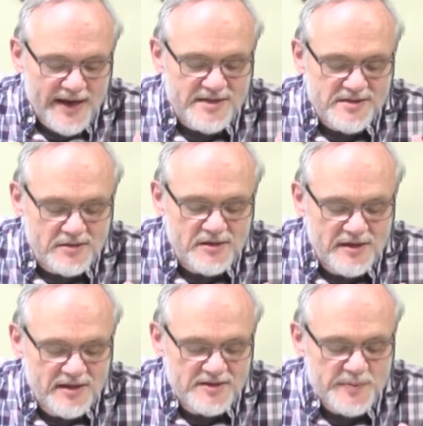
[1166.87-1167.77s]
as the
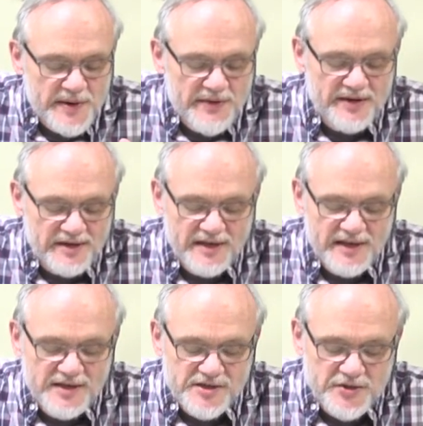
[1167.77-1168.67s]
Spirit
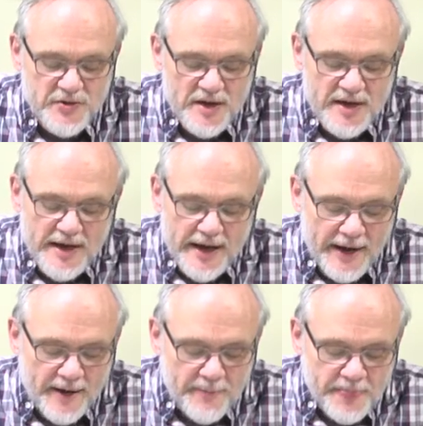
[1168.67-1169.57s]
leads you.
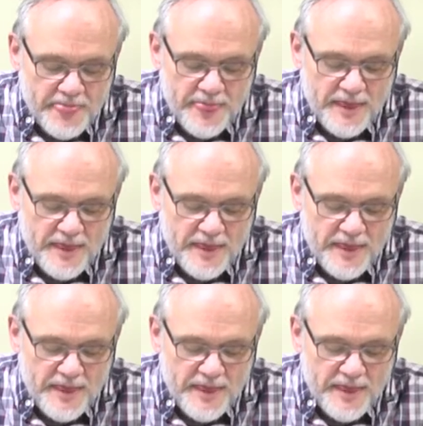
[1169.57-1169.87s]
Um,